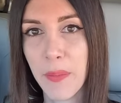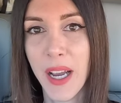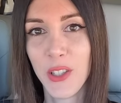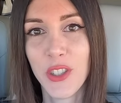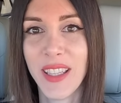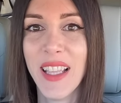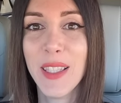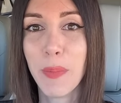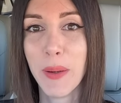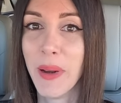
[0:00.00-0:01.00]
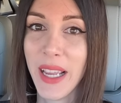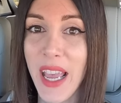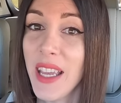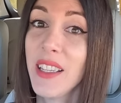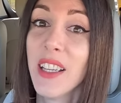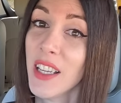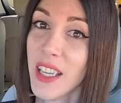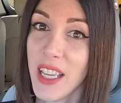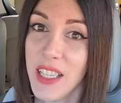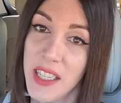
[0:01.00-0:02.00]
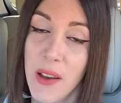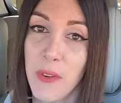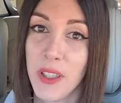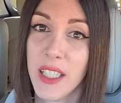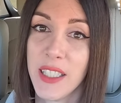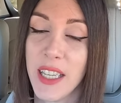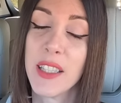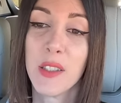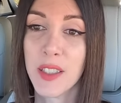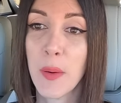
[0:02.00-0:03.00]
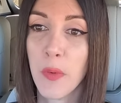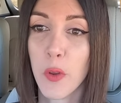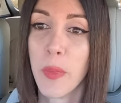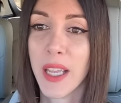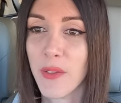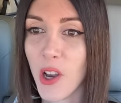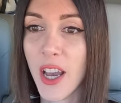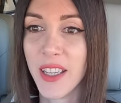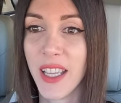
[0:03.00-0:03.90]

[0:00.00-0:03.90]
much sense, but in my head, it definitely did. Some of you might have gotten